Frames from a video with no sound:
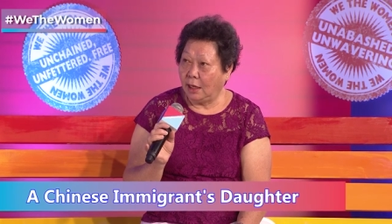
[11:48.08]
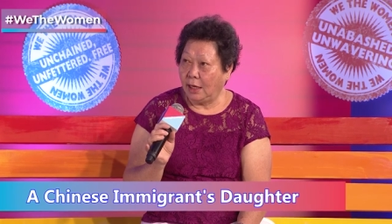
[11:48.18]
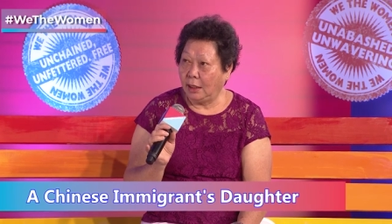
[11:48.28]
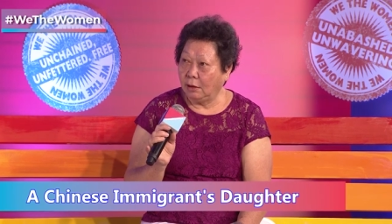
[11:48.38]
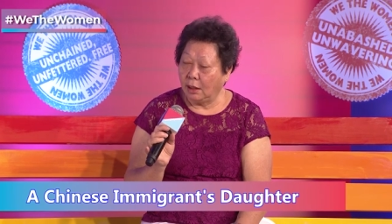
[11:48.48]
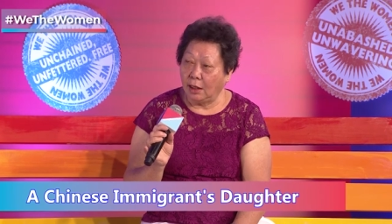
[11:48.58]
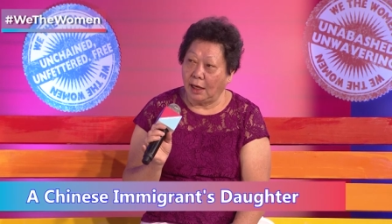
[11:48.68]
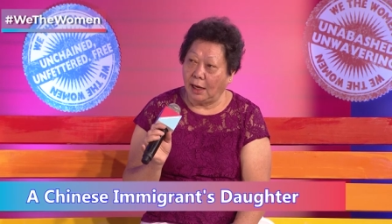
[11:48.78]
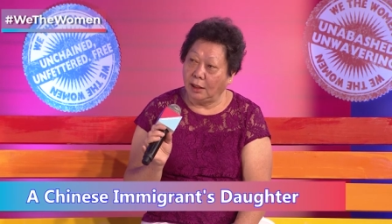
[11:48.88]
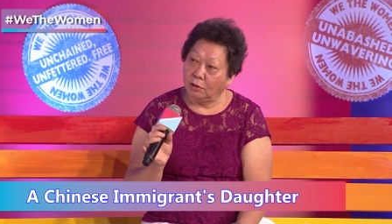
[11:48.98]
And
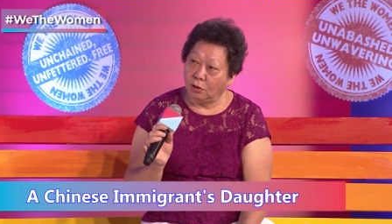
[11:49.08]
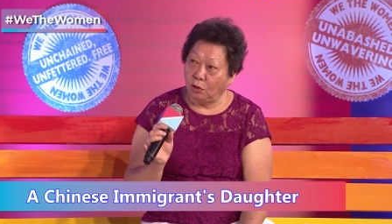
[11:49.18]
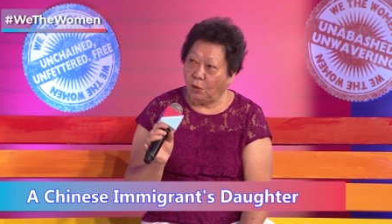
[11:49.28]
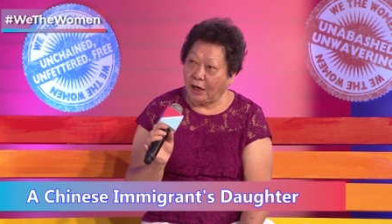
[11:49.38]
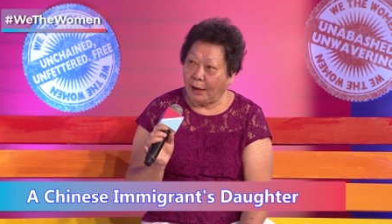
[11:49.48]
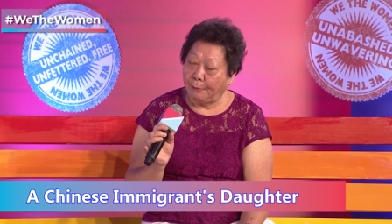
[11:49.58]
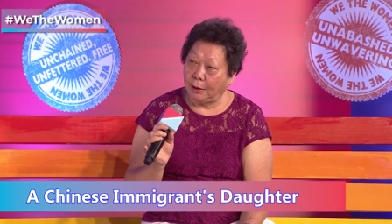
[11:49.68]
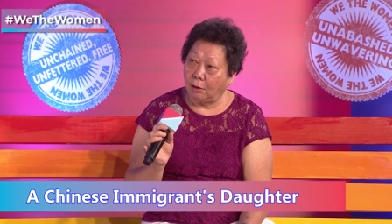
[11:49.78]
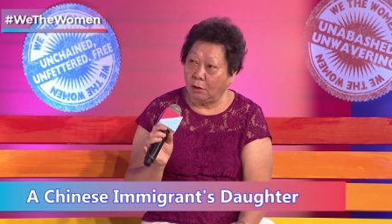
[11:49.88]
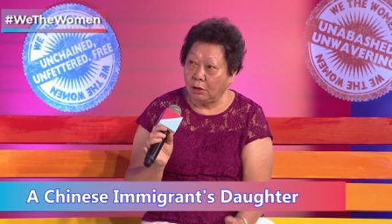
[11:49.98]
I don't know what happened.
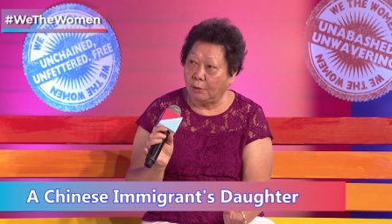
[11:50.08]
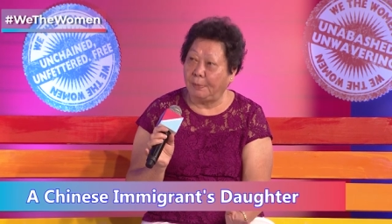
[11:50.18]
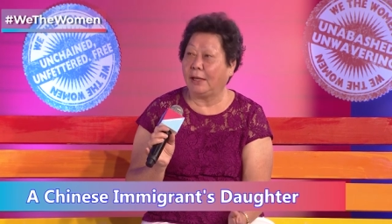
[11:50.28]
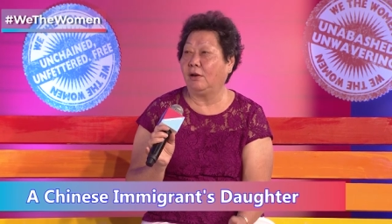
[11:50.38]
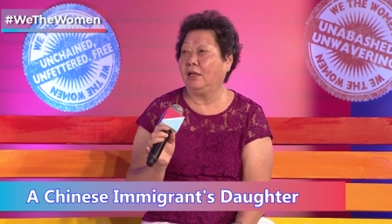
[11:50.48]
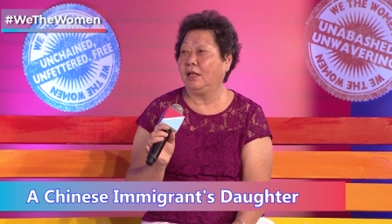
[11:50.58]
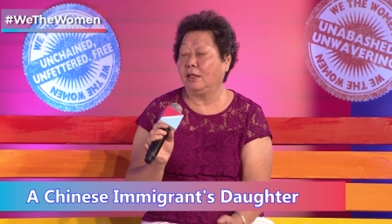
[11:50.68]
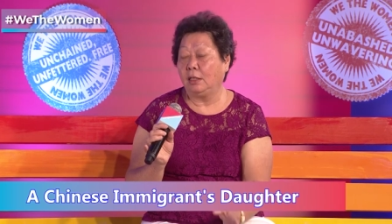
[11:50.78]
All the Bengali,